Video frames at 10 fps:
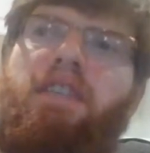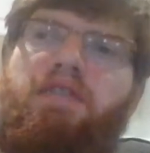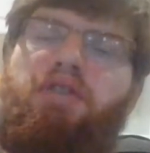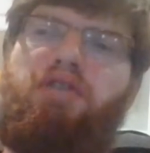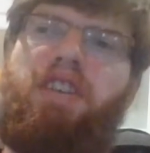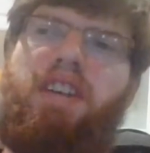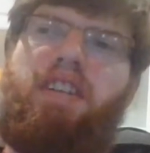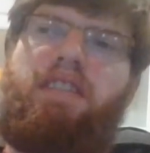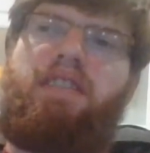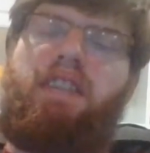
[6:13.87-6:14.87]

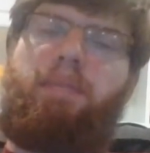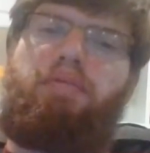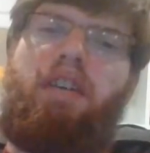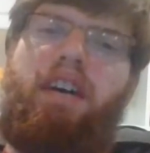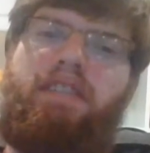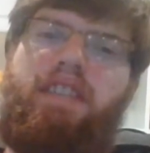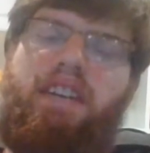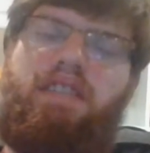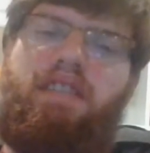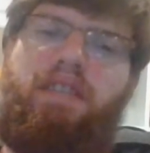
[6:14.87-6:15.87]
associates in the
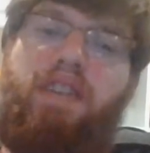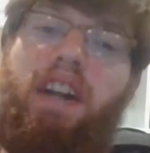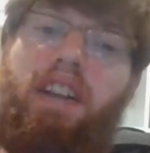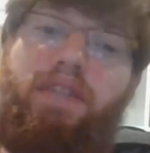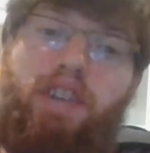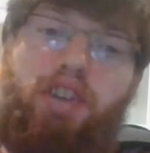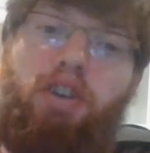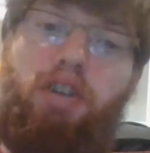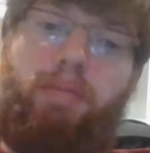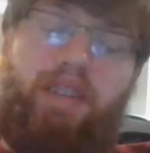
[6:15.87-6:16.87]
process of not only the
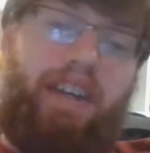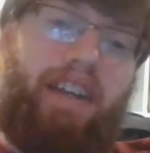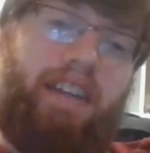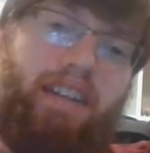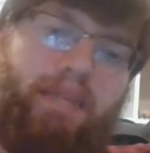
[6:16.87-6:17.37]
term, but just handling